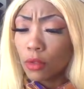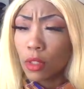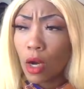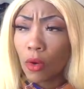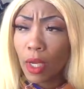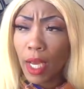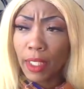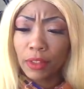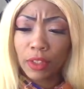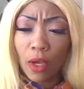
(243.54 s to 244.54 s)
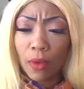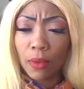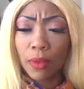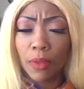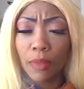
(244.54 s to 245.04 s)
Okay, so
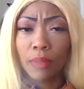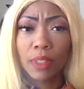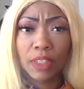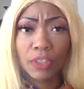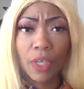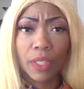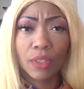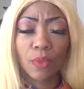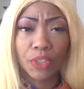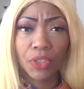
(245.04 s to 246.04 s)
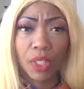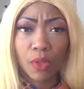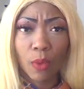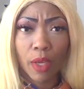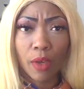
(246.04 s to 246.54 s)
this is your intuition as
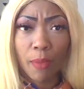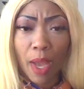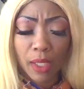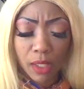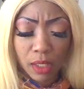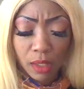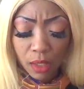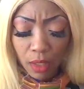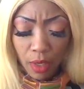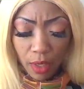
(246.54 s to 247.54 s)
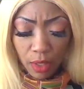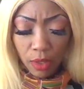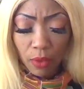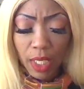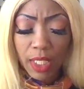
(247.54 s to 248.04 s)
well, Pisces.
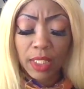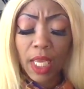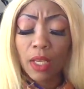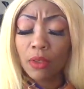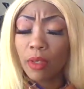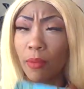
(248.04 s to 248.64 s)
So get down on the